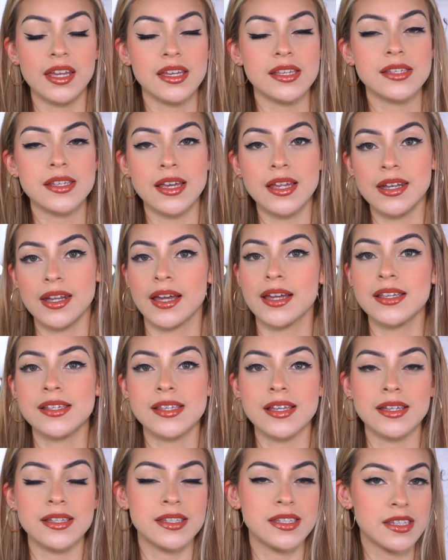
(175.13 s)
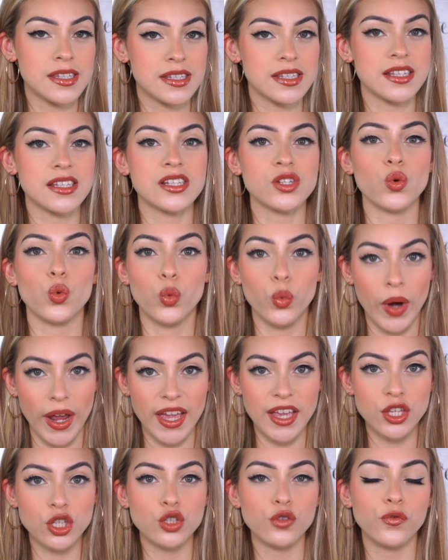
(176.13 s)
is a nice, decent
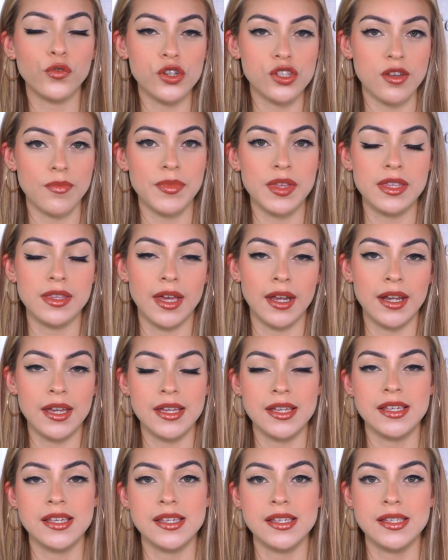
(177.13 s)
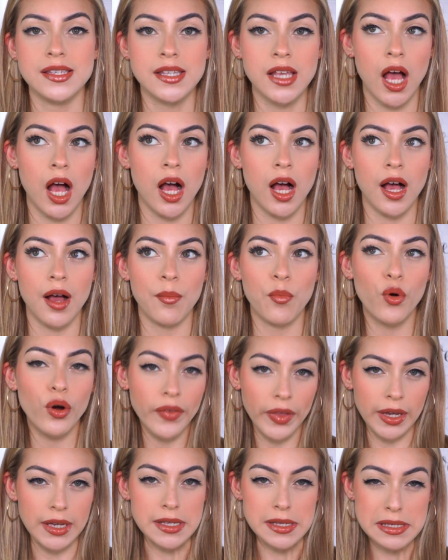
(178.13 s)
range for something that is more
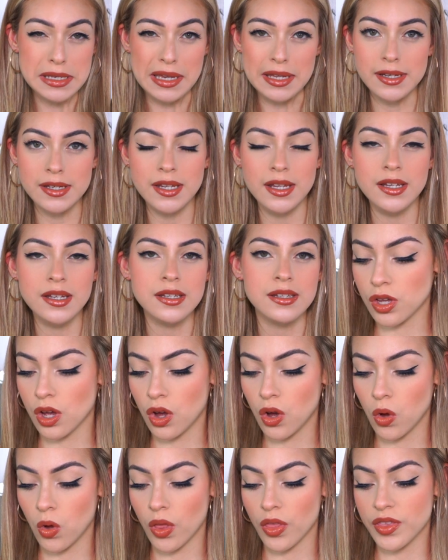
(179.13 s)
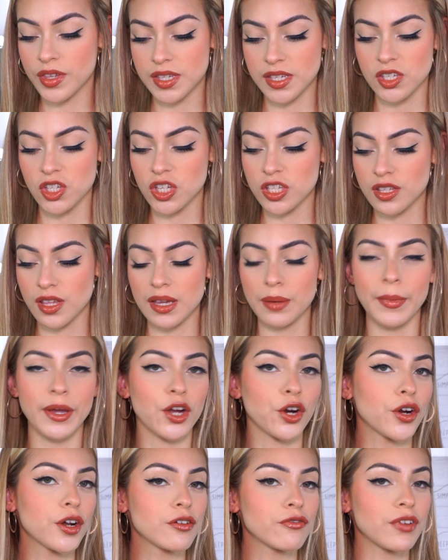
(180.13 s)
like a skin tint. So this is just like my
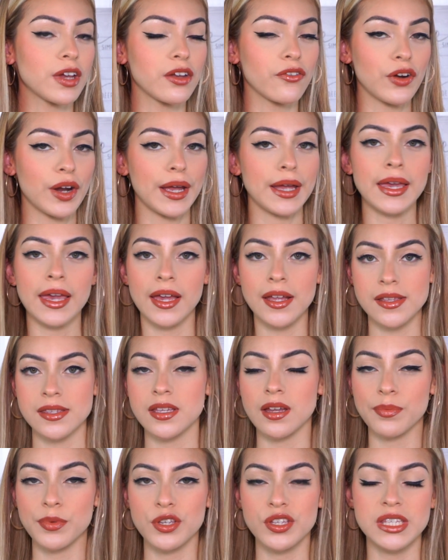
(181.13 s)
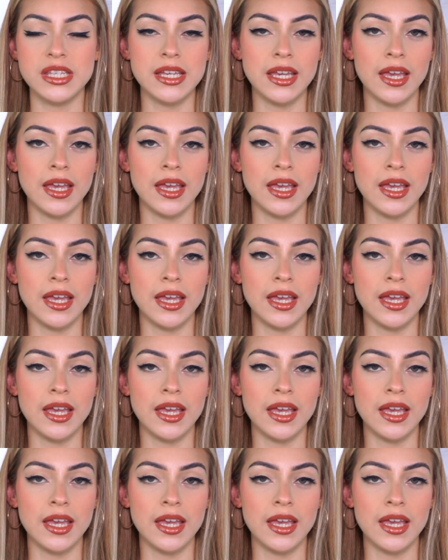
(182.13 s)
current favorite. I can't stop using